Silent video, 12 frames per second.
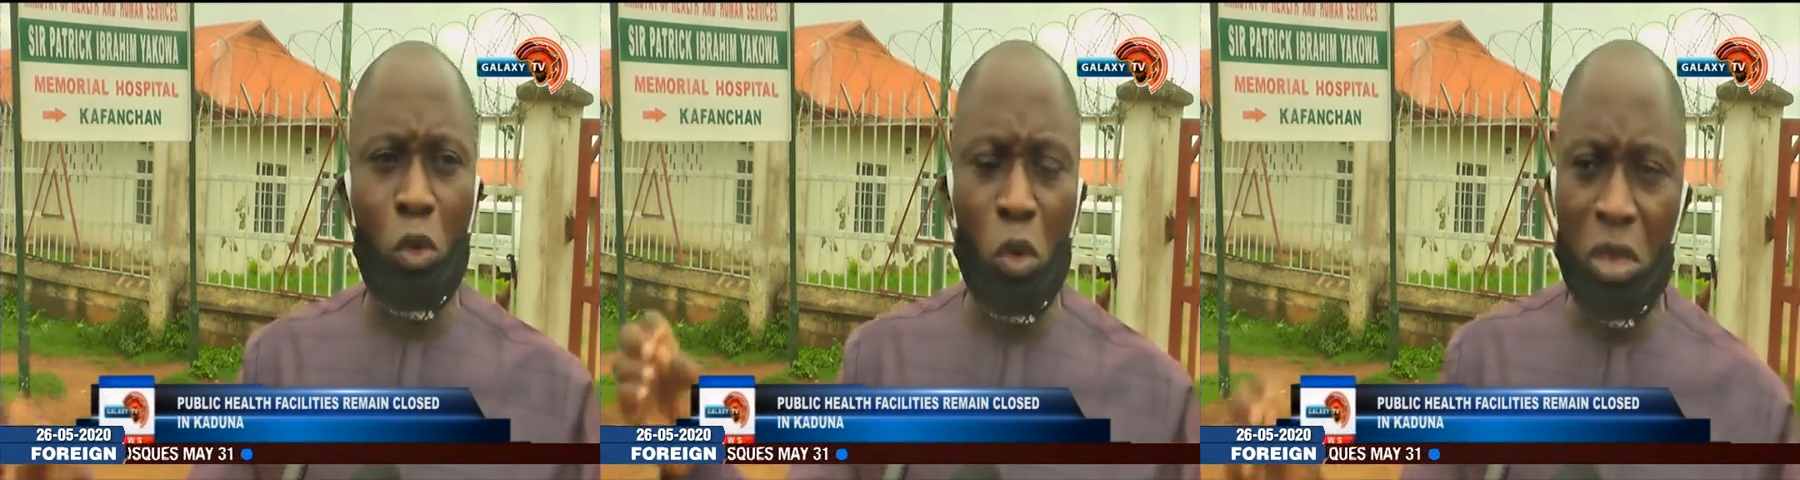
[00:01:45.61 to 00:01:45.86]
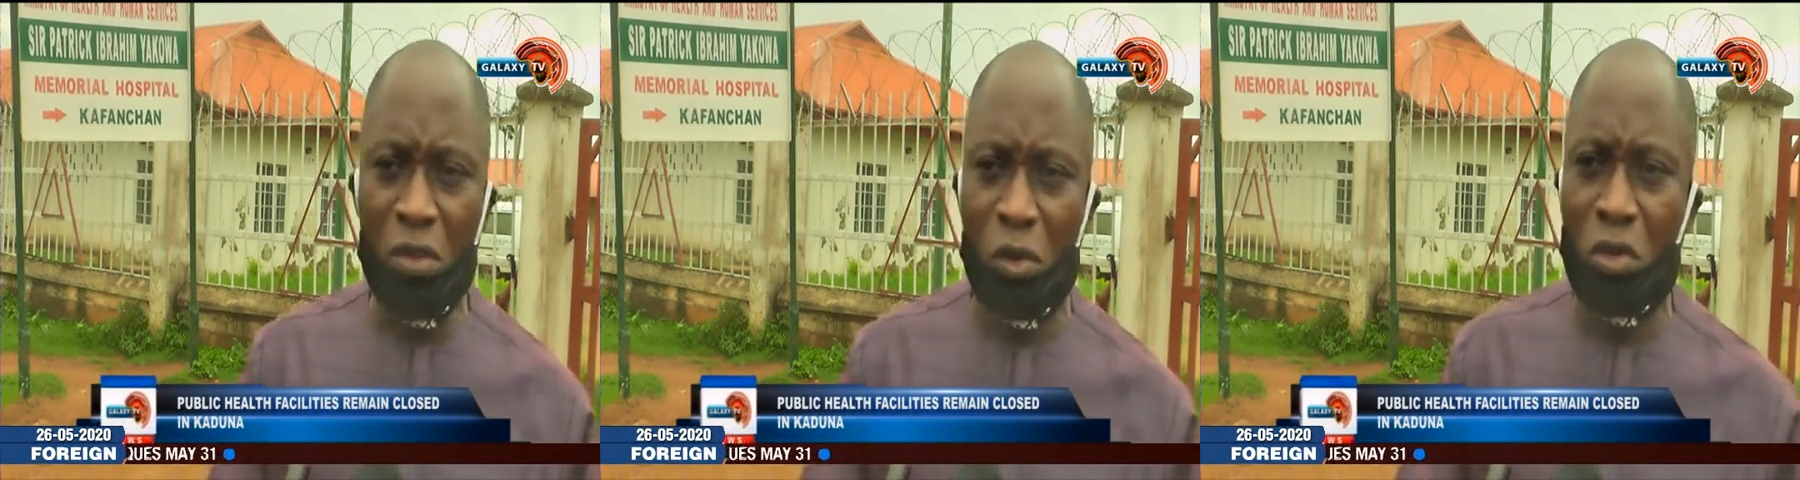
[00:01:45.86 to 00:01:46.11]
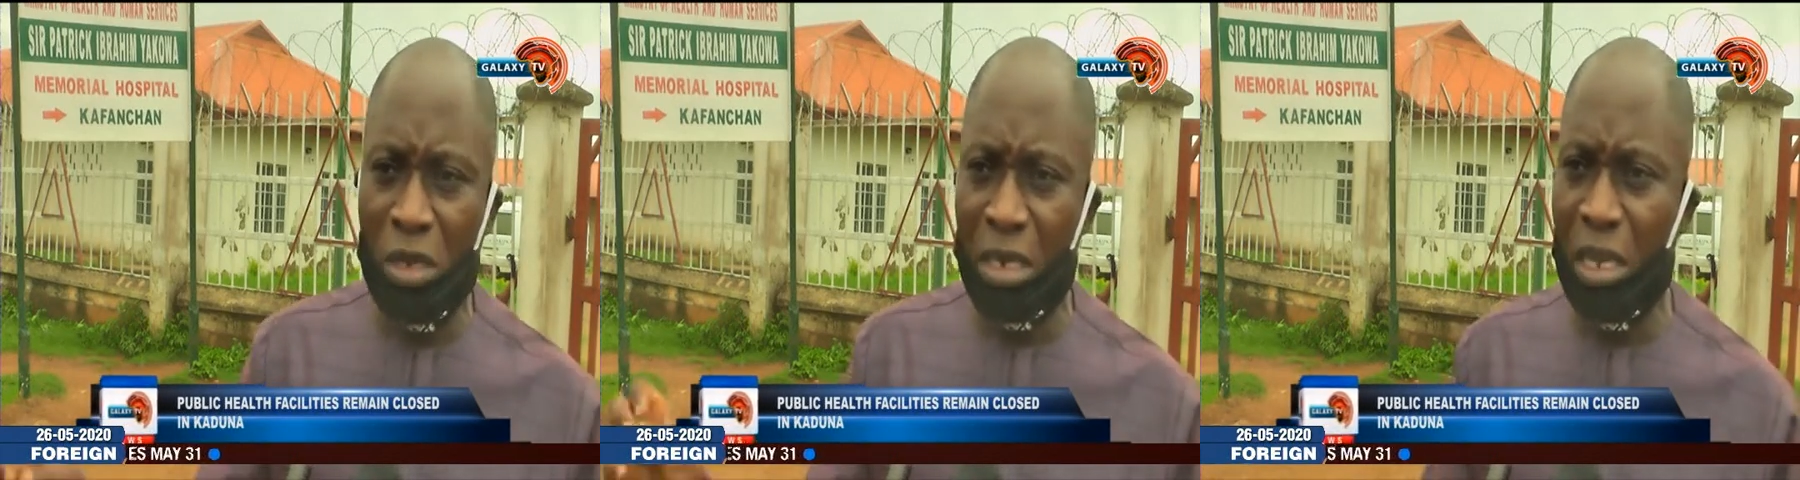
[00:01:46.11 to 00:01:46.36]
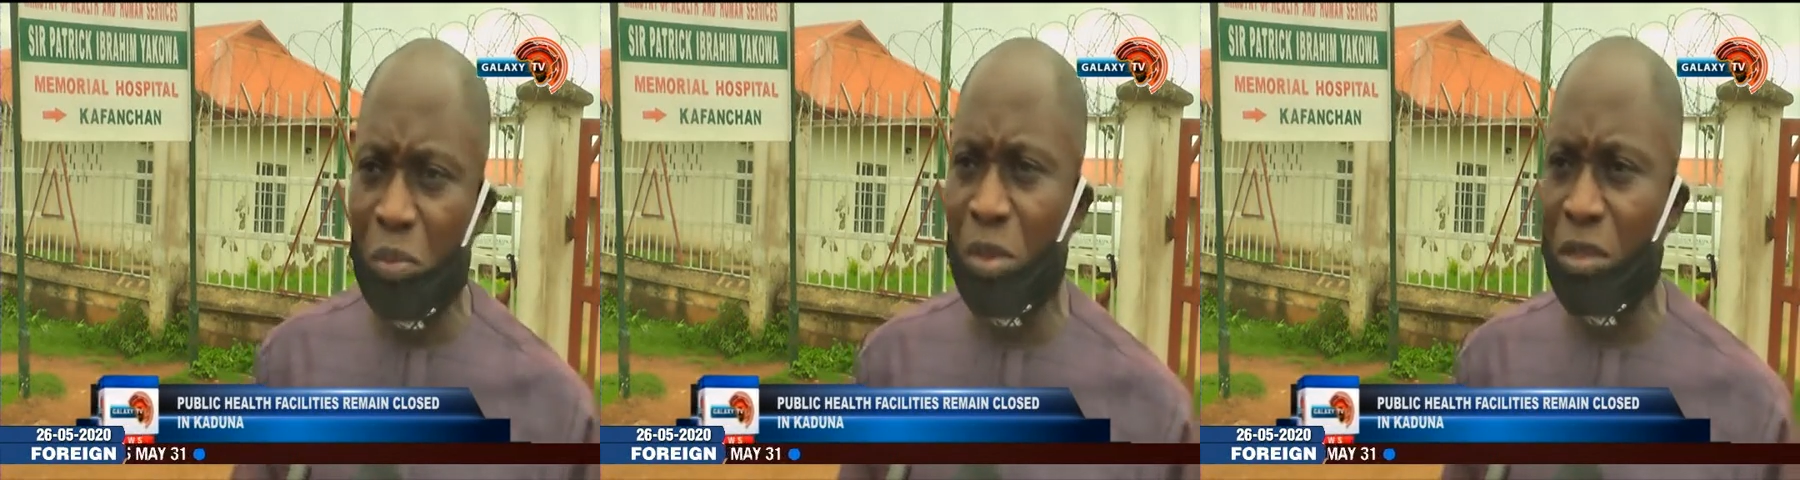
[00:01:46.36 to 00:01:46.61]
you not give us the
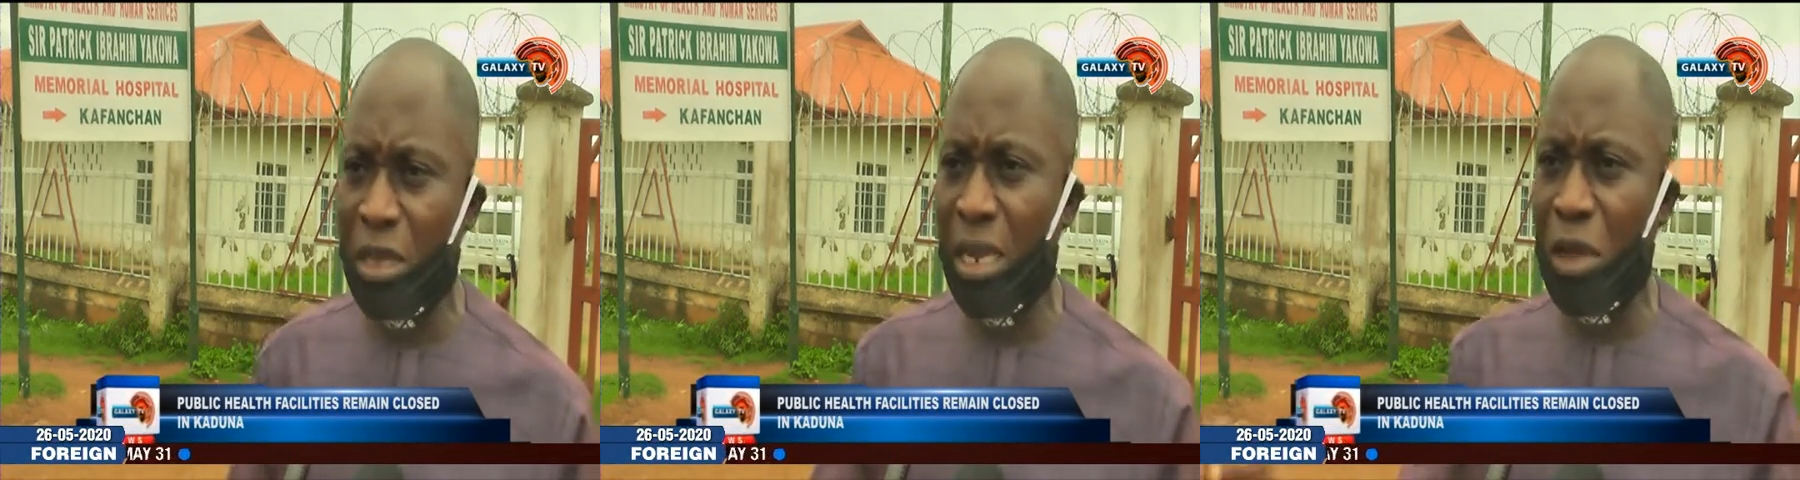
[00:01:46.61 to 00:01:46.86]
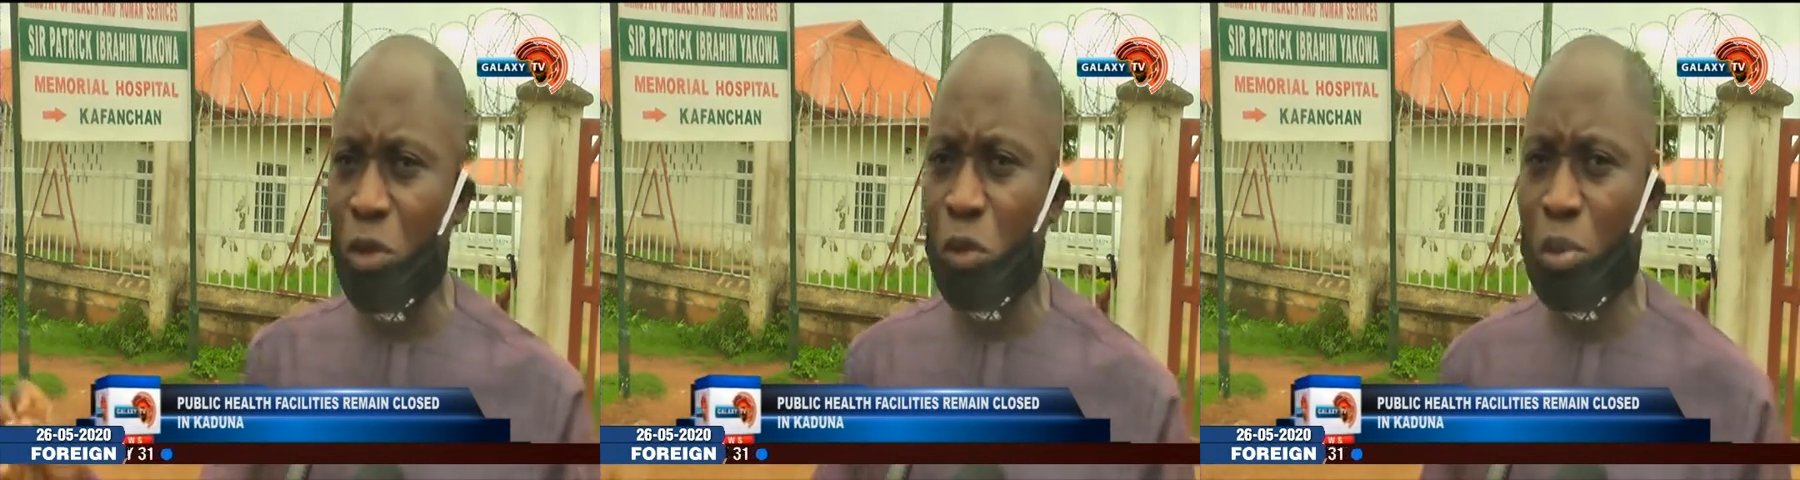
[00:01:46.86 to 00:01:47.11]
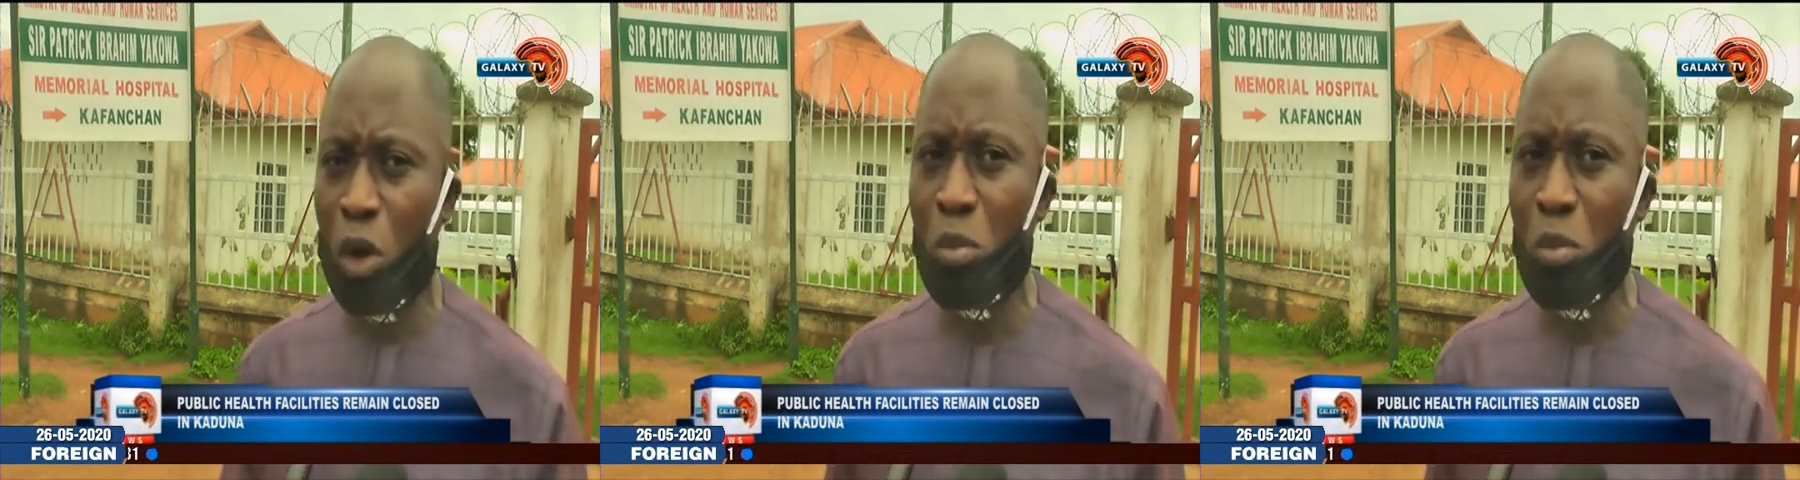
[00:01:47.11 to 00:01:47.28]
10% that you